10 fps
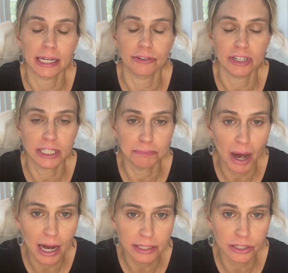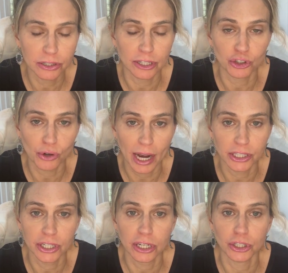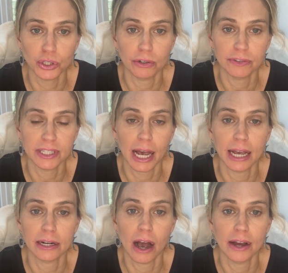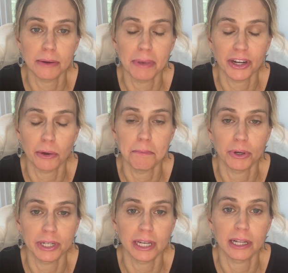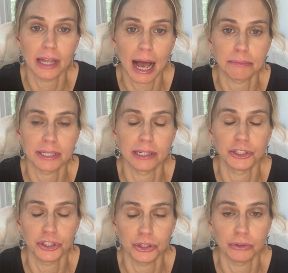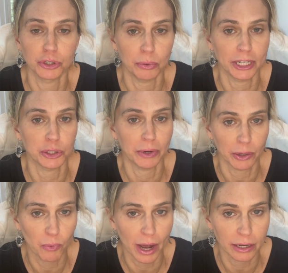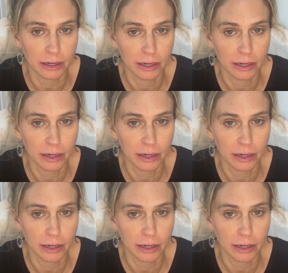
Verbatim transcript: in response to the tragic Surfside condominium building collapse in June 2021.